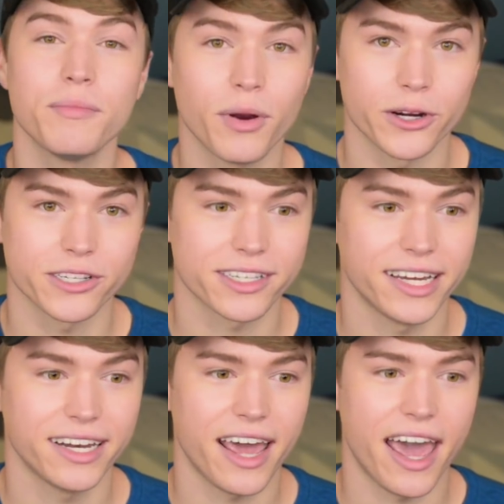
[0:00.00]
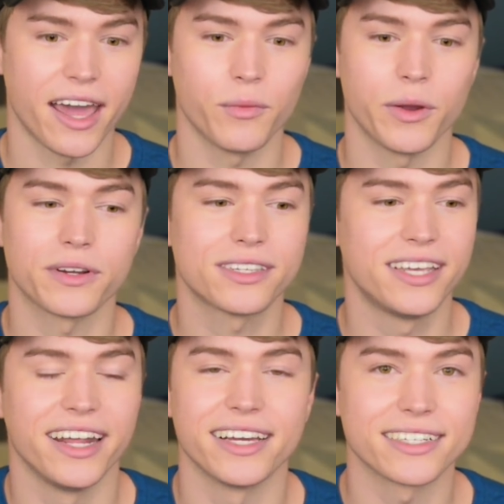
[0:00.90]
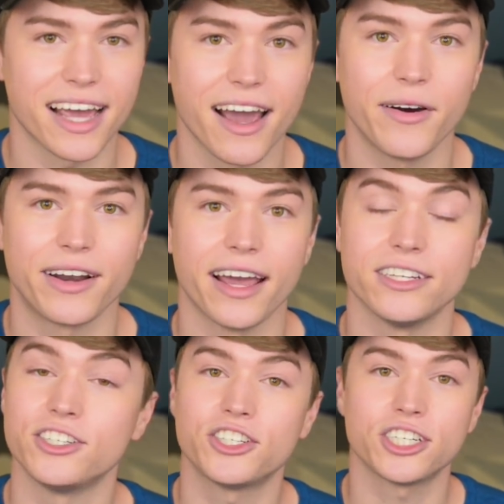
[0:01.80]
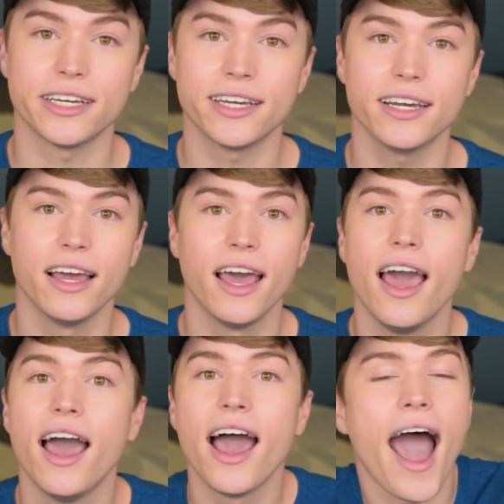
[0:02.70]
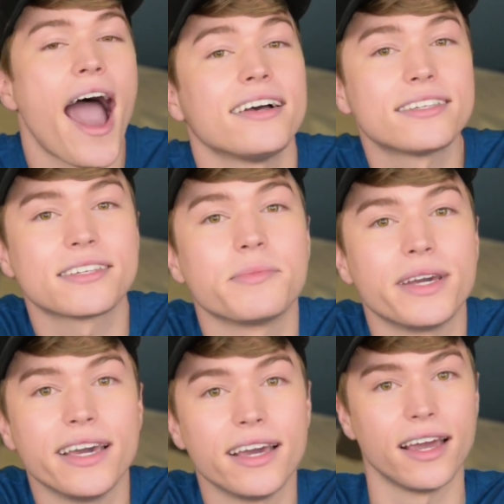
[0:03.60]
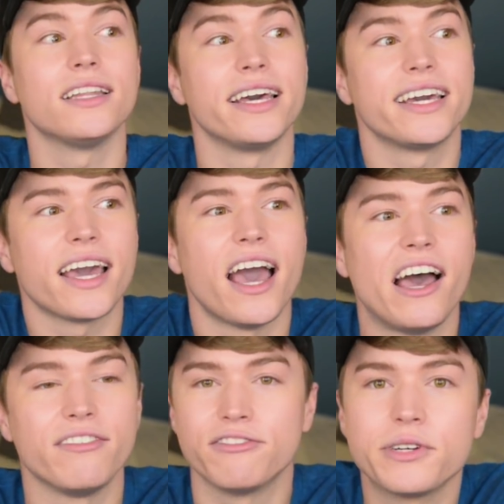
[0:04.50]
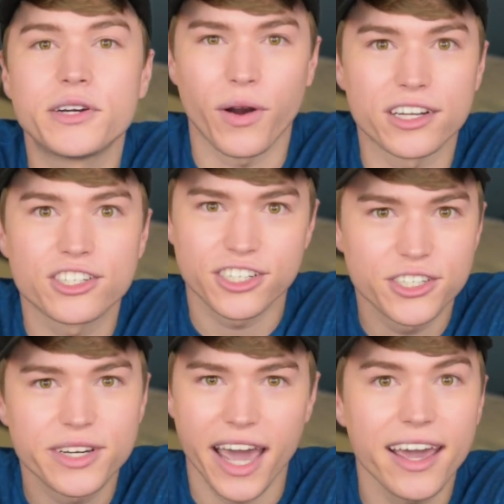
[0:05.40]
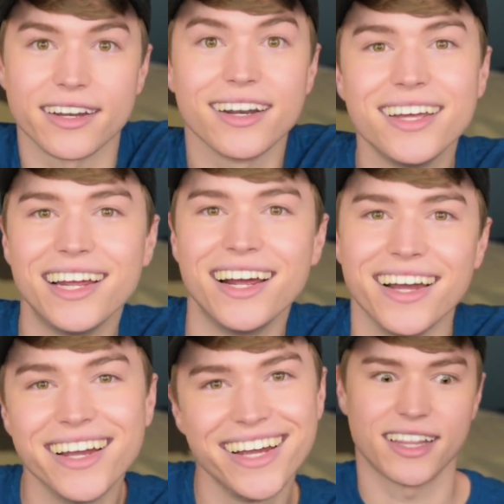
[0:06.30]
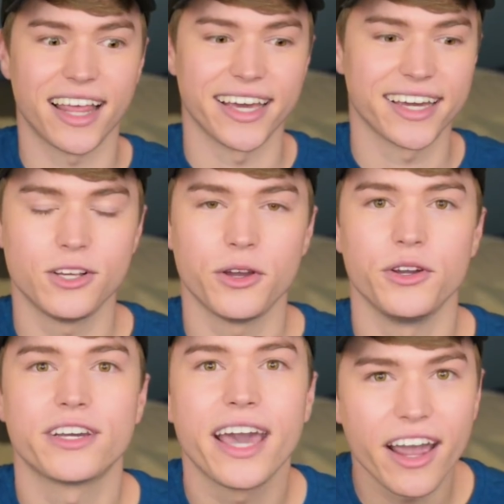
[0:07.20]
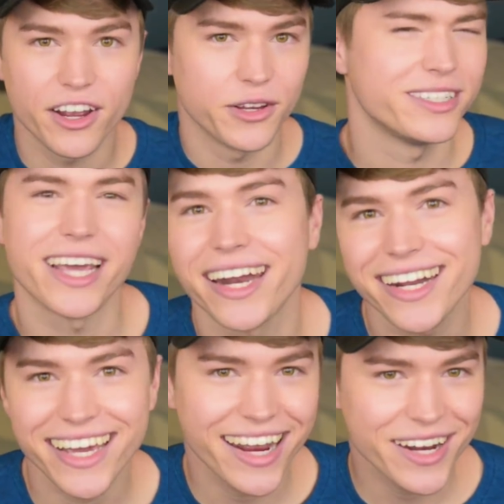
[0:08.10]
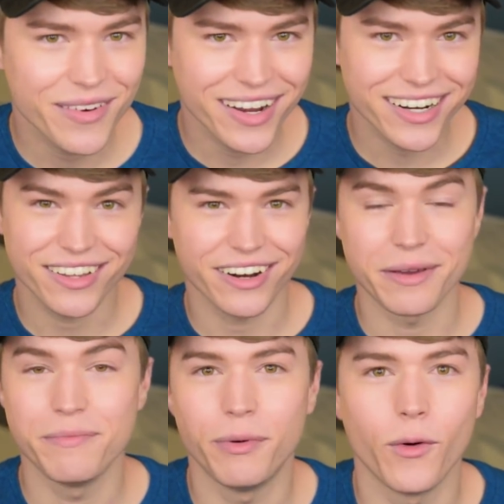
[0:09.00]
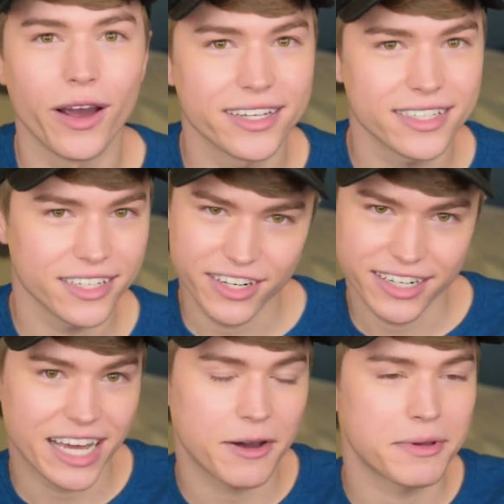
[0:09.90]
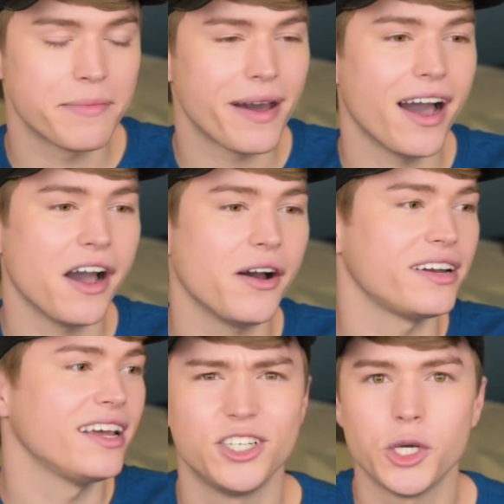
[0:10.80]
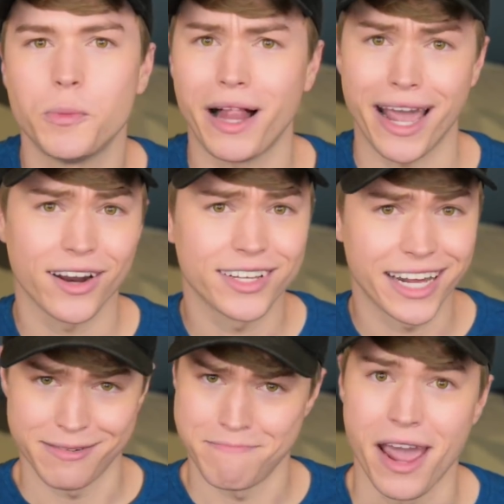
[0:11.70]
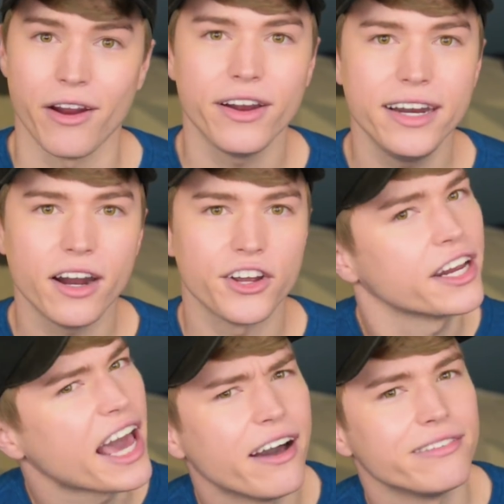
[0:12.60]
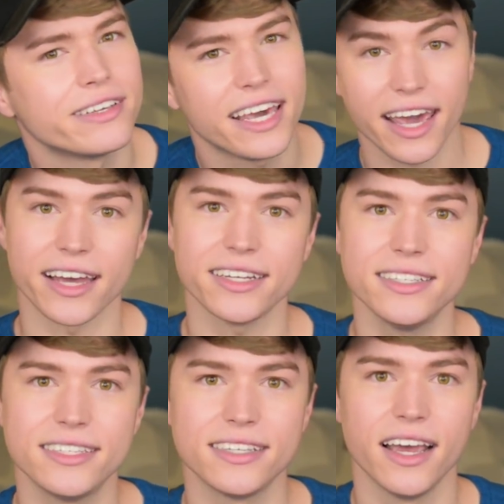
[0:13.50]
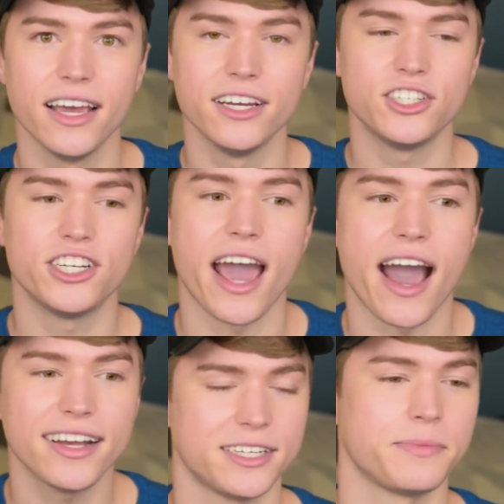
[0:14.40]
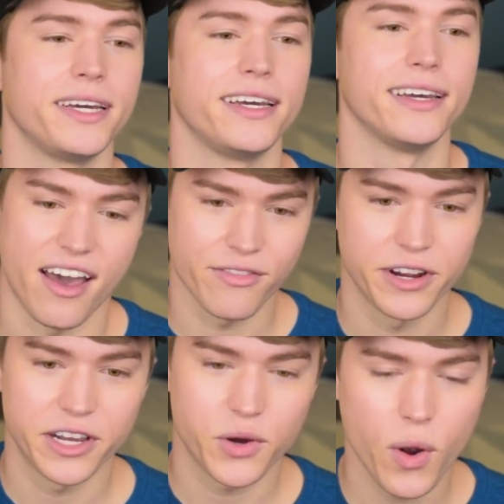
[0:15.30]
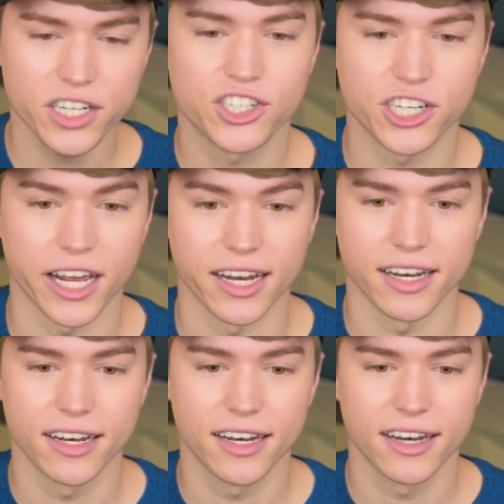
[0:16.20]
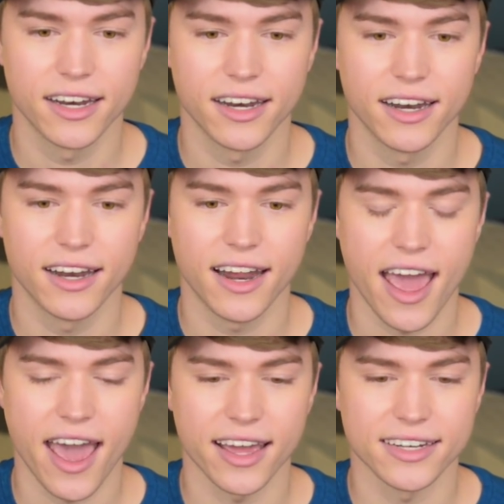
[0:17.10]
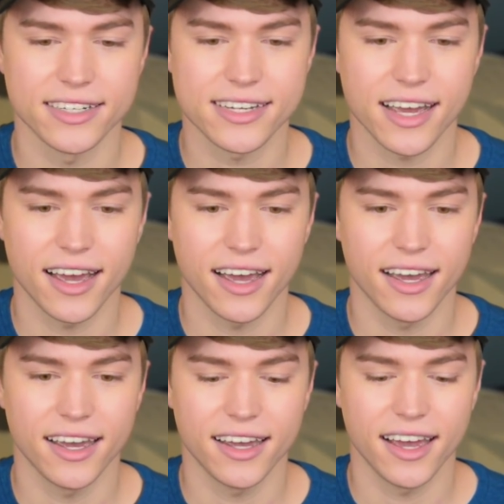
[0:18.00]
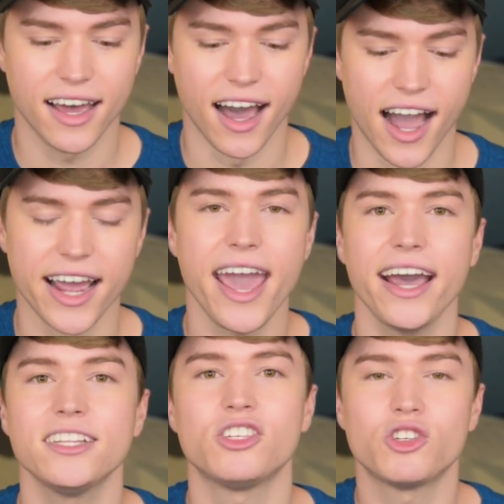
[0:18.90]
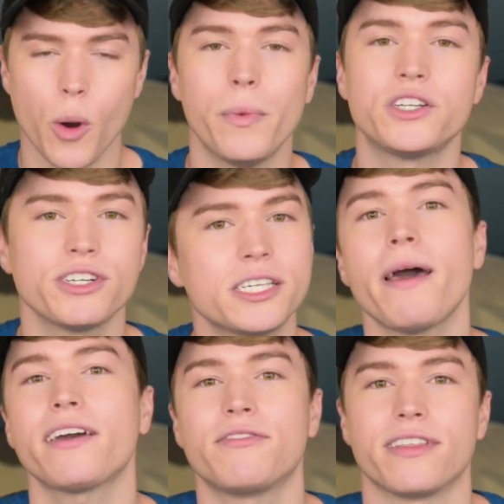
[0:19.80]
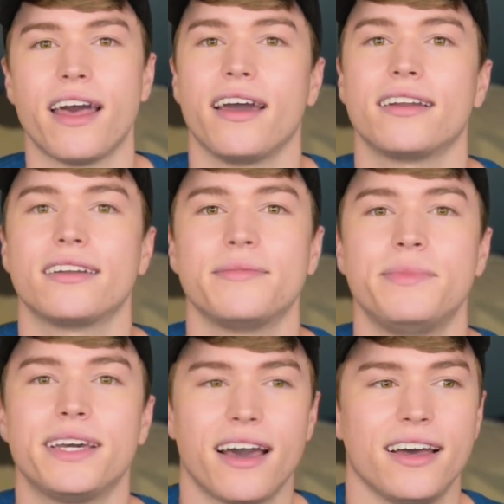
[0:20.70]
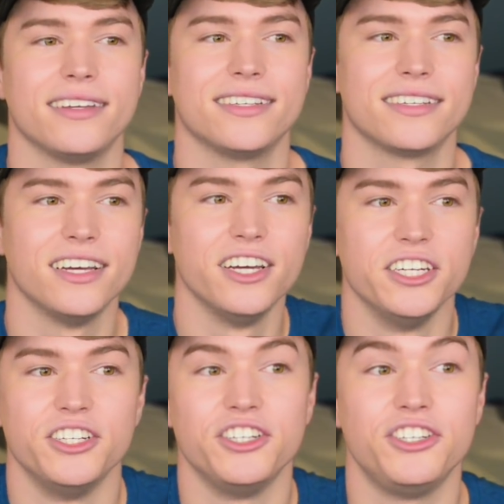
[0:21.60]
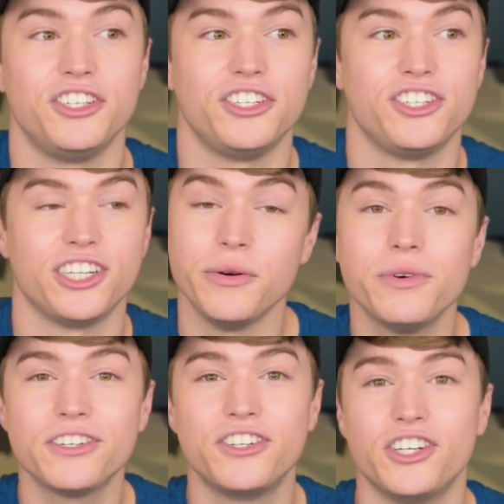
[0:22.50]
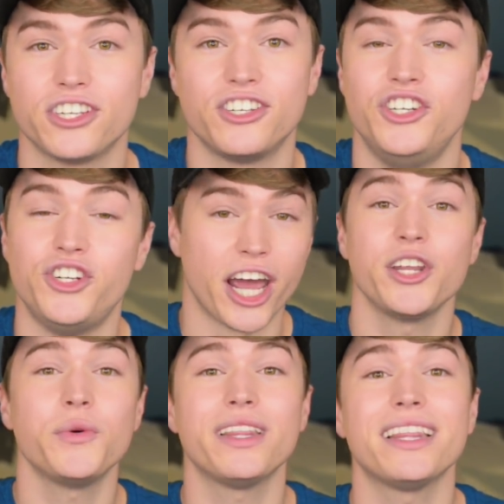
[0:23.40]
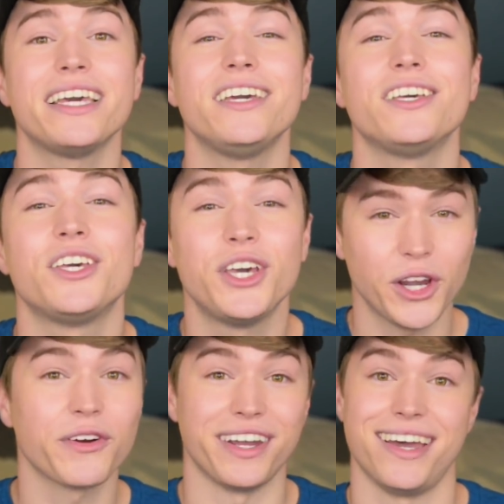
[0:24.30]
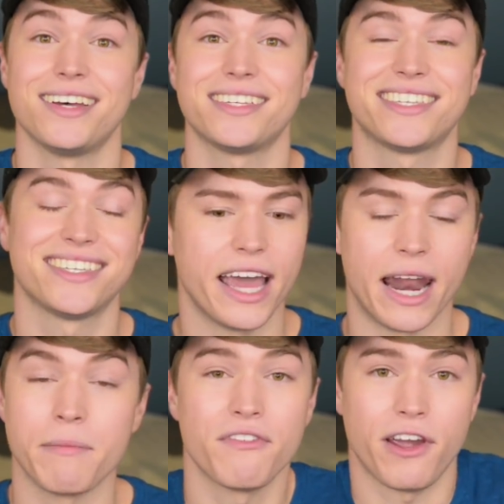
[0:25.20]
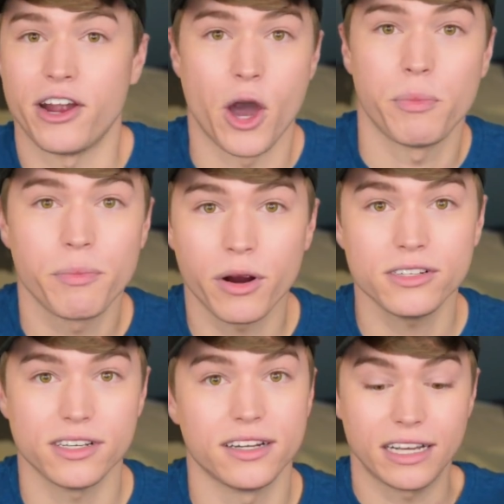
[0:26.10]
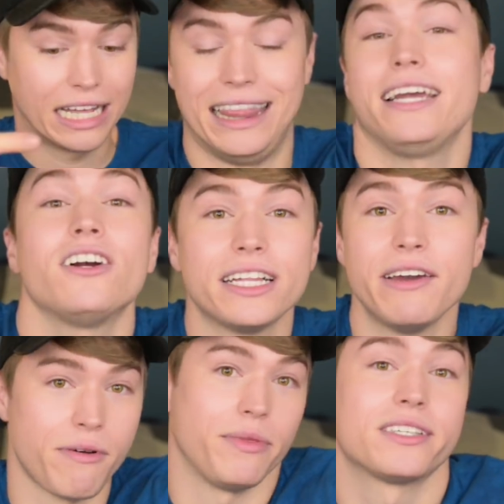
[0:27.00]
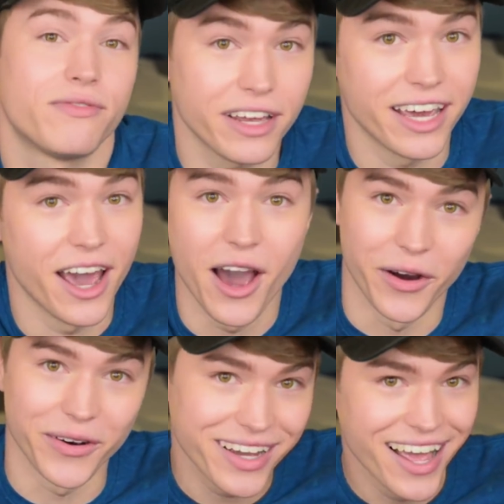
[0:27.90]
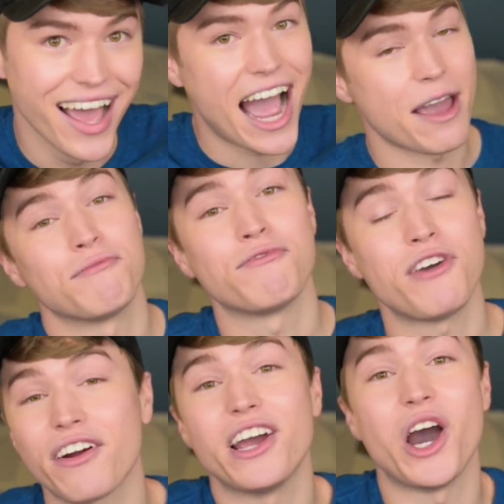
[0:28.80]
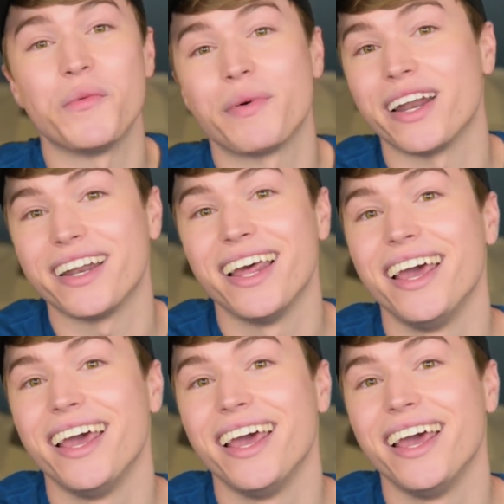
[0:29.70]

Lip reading: person, and we were sitting down and she asked me like every question you can. Like, so you're gay, are you dating anyone? Are there any boys that you need to tell me about? Do you plan on getting married? Are you gonna have kids? She asked me every question, and I had so much respect for that, because she was just genuinely curious. And I'm a very open person. Clearly from this video, I'm very open